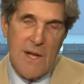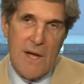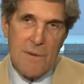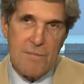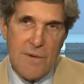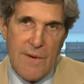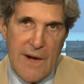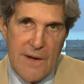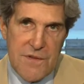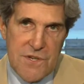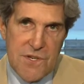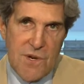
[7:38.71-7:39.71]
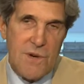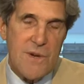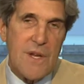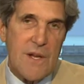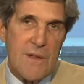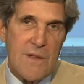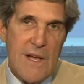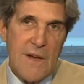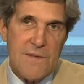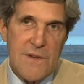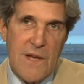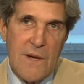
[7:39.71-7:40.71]
and provide the certainty in the
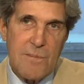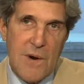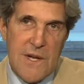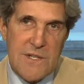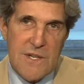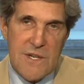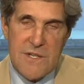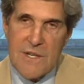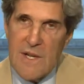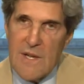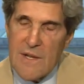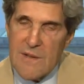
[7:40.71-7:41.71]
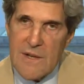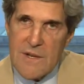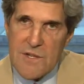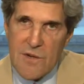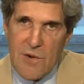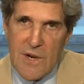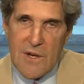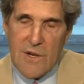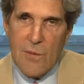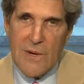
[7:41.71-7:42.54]
FDA process that is critical.